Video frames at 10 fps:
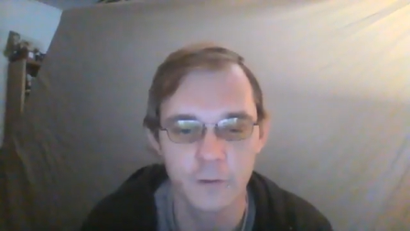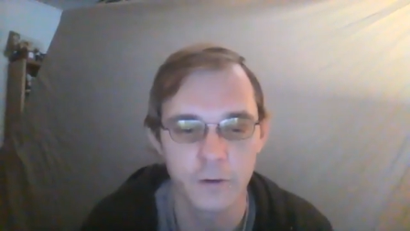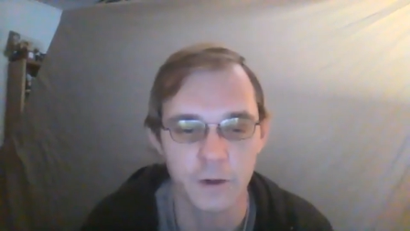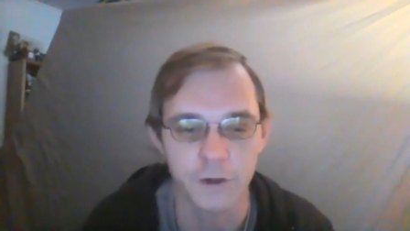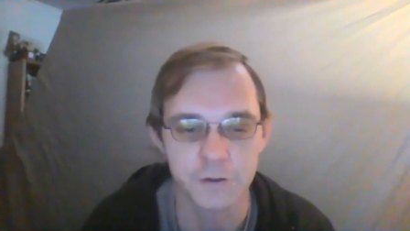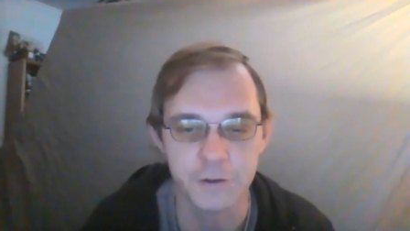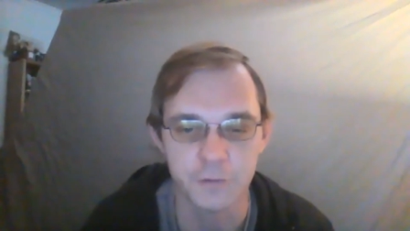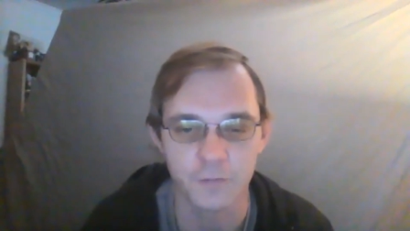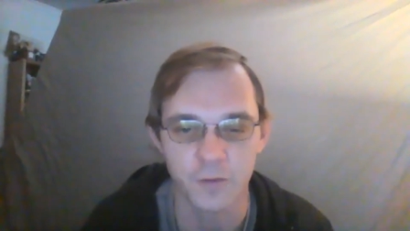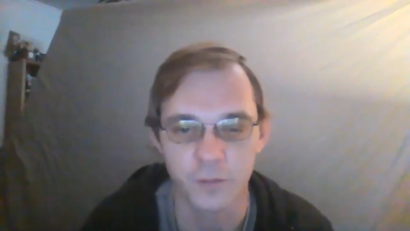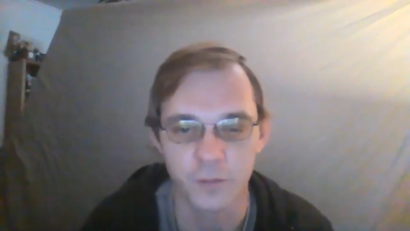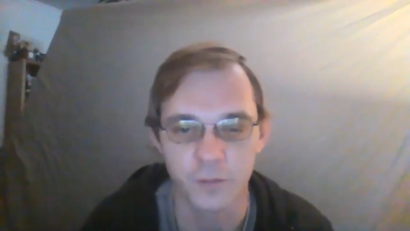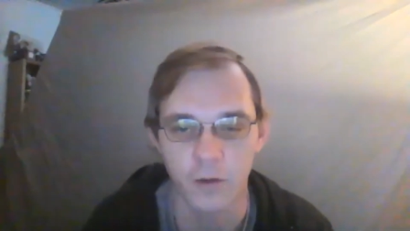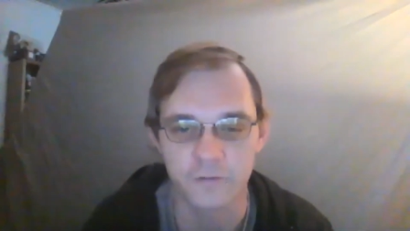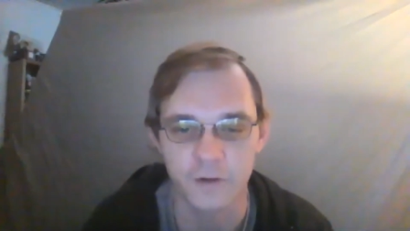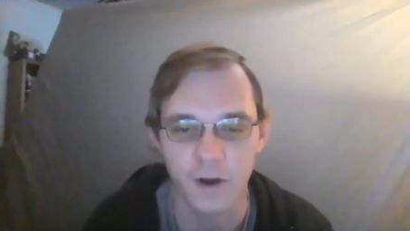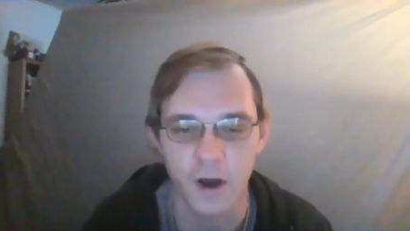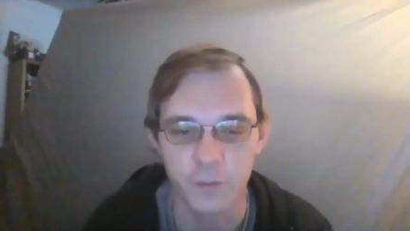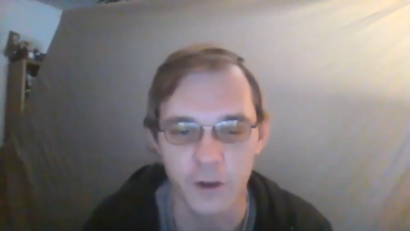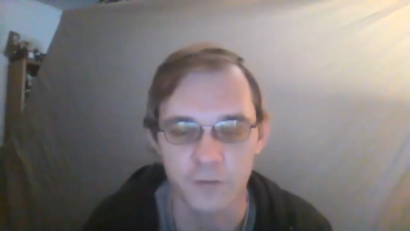issues with policy
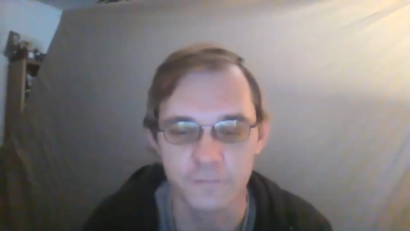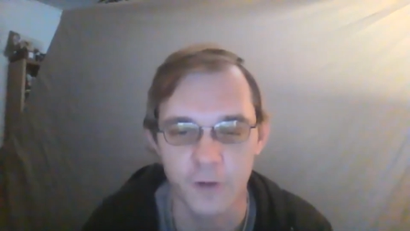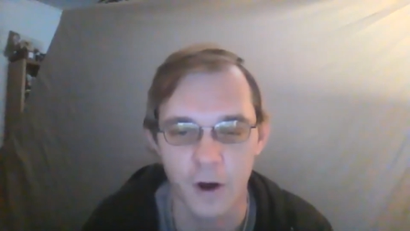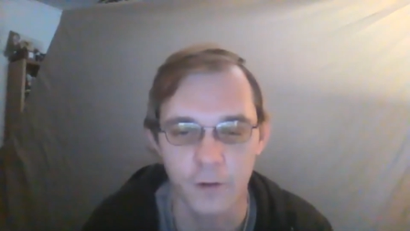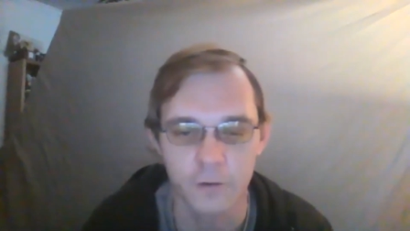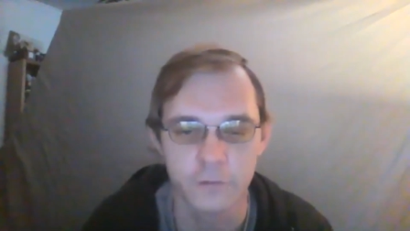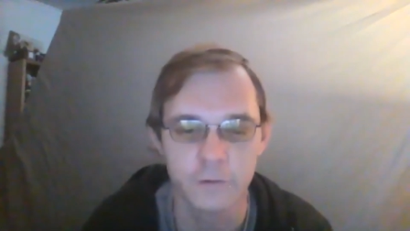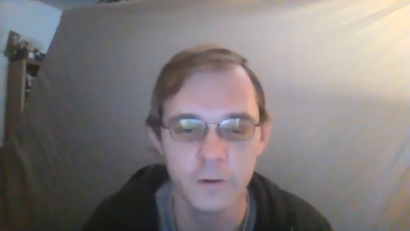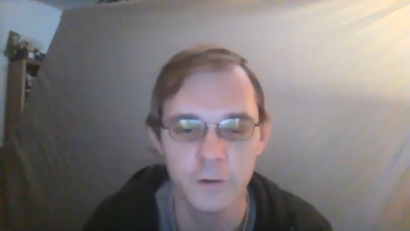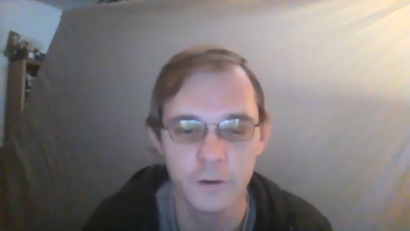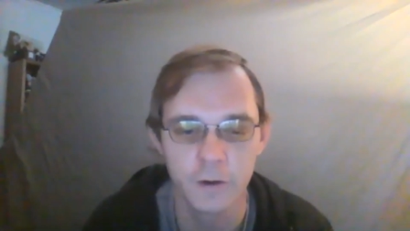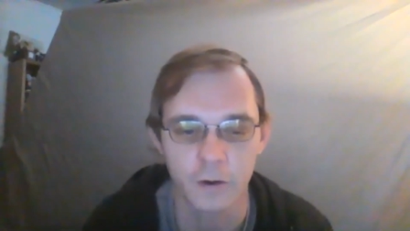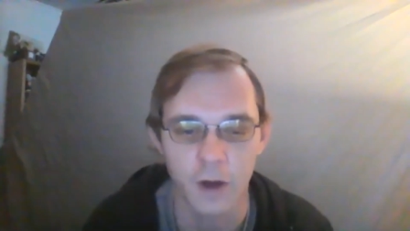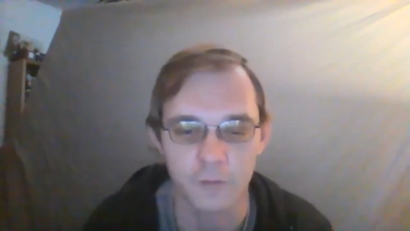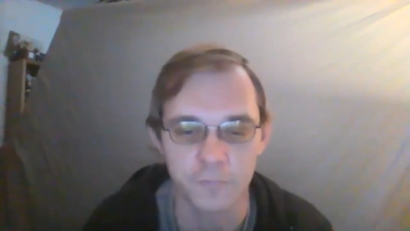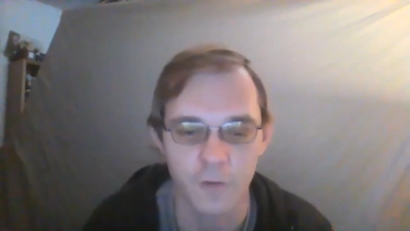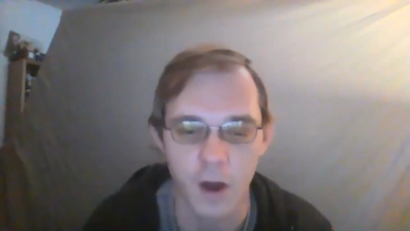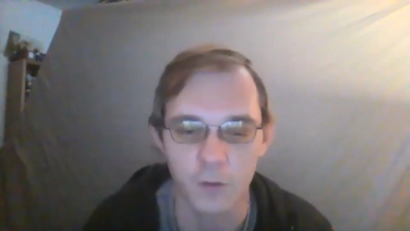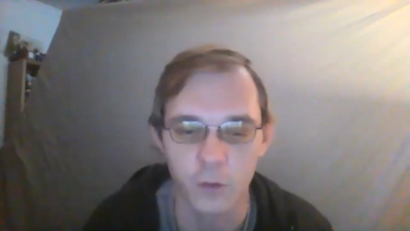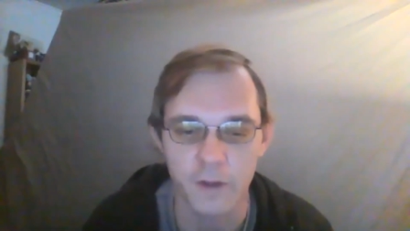not being followed, a lot of
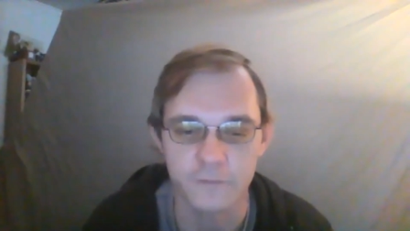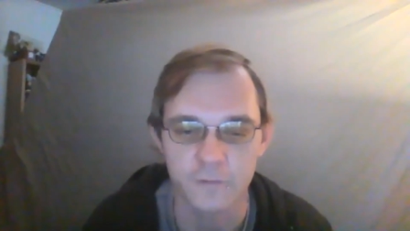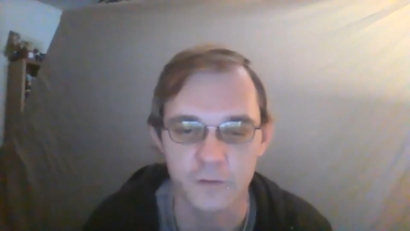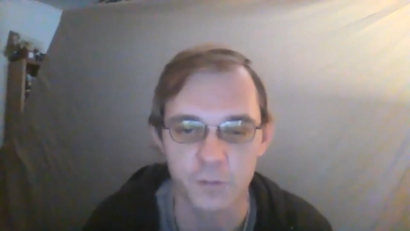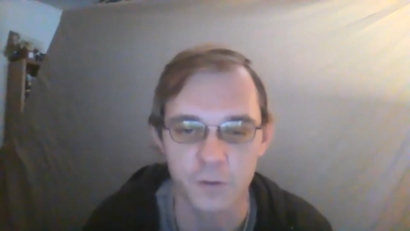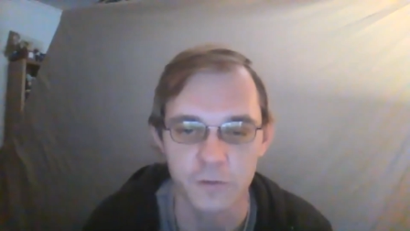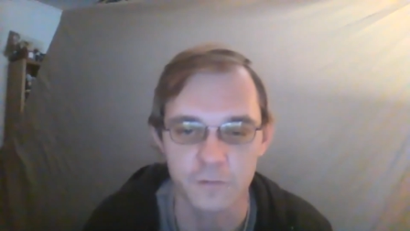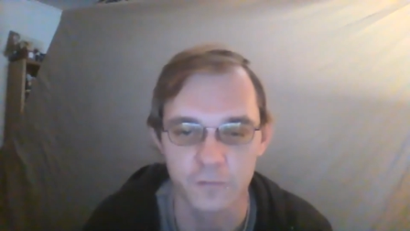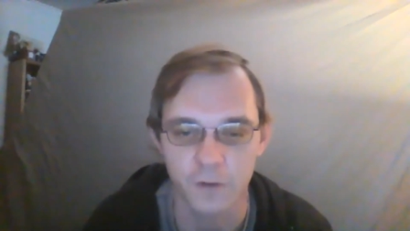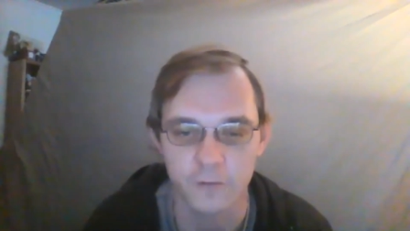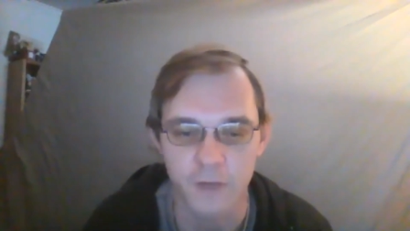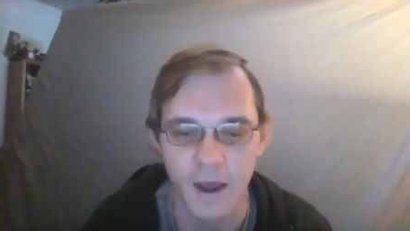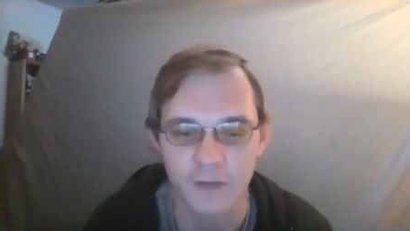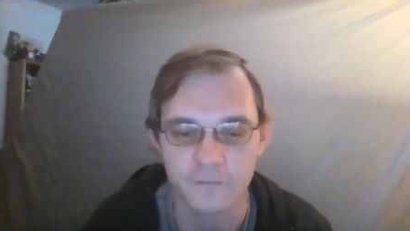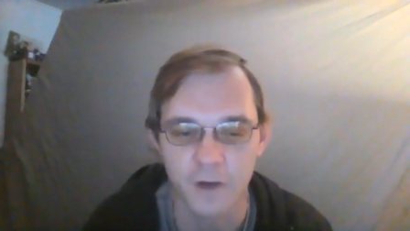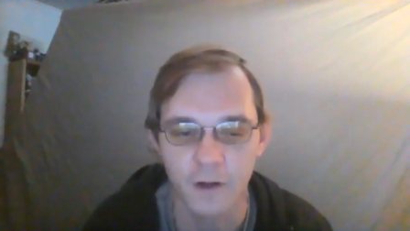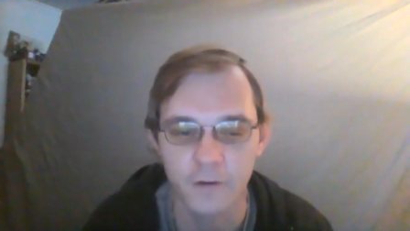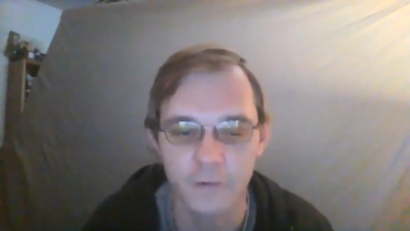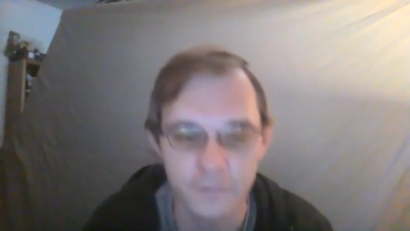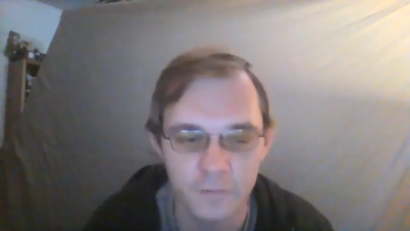fraud, waste, and abuse of our tax
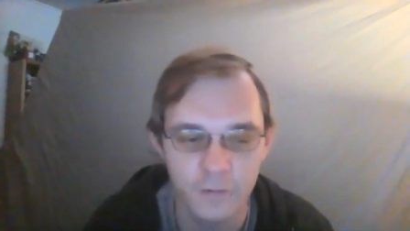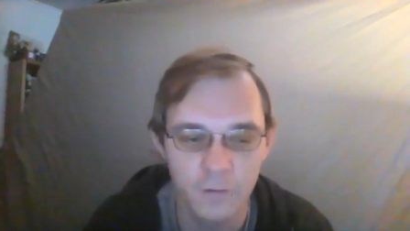dollars.